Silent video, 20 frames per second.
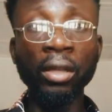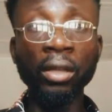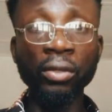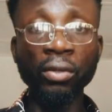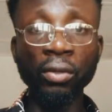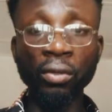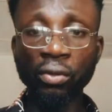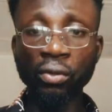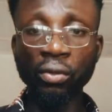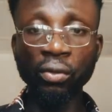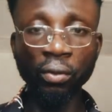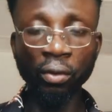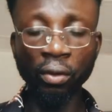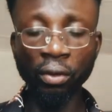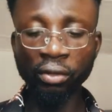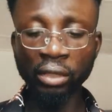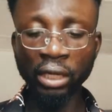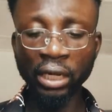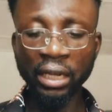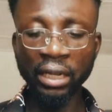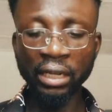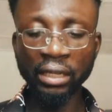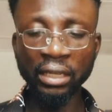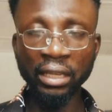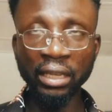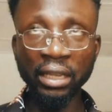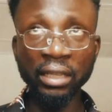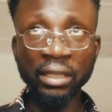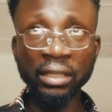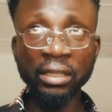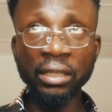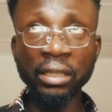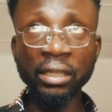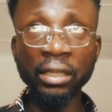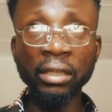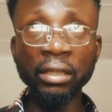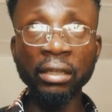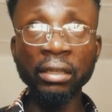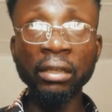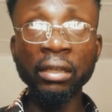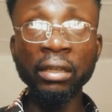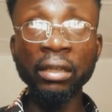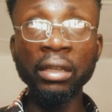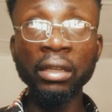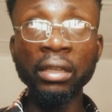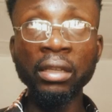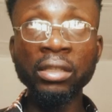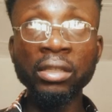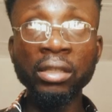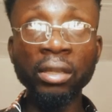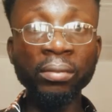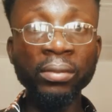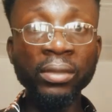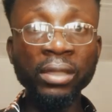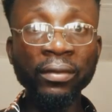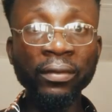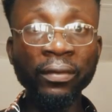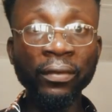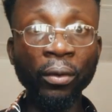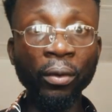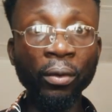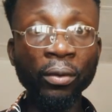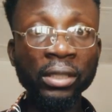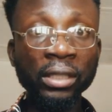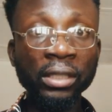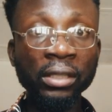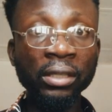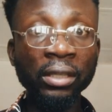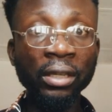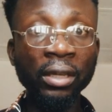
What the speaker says: So 280 something volts,